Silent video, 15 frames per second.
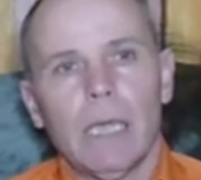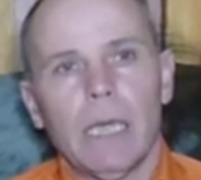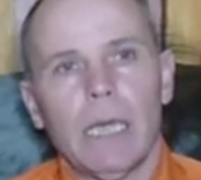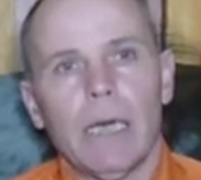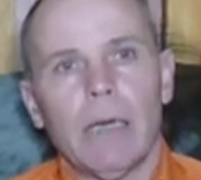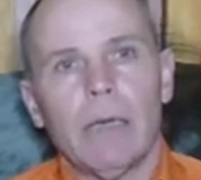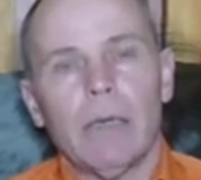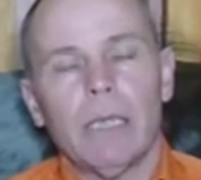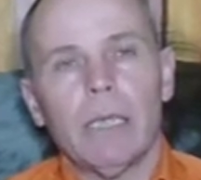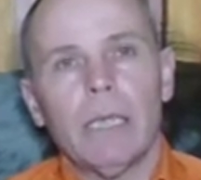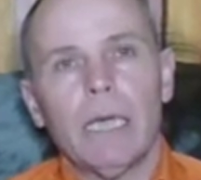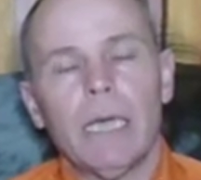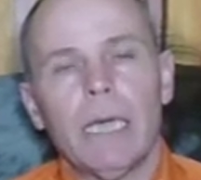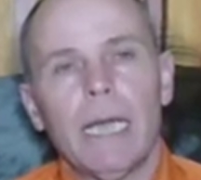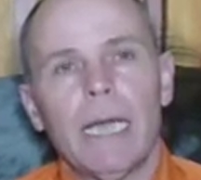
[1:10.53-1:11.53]
Now,
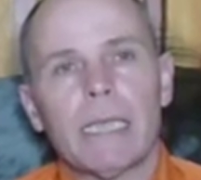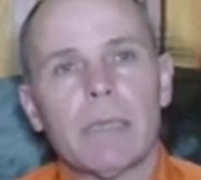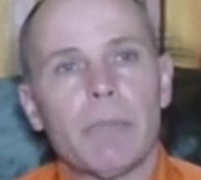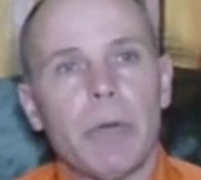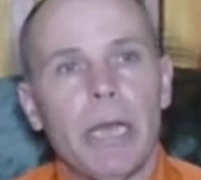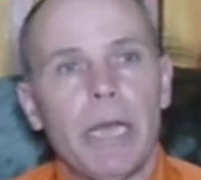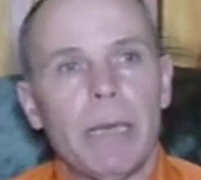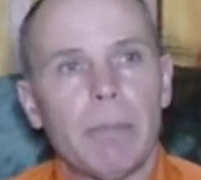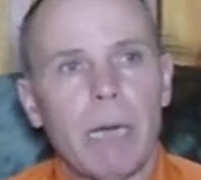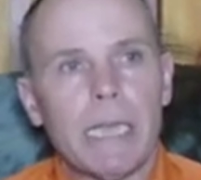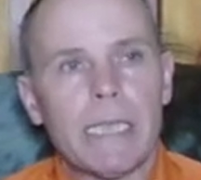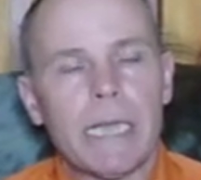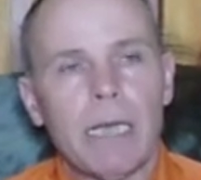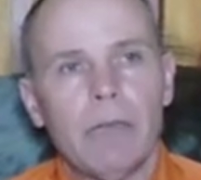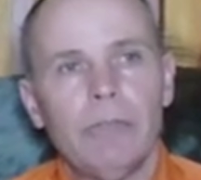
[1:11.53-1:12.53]
as a breeder
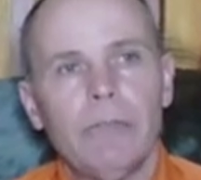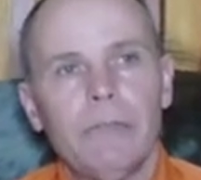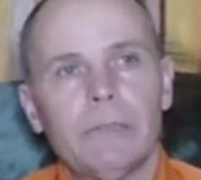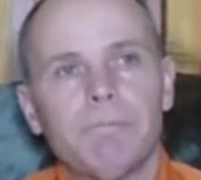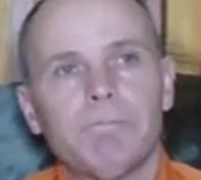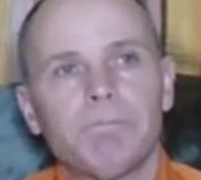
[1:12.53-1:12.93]
myself,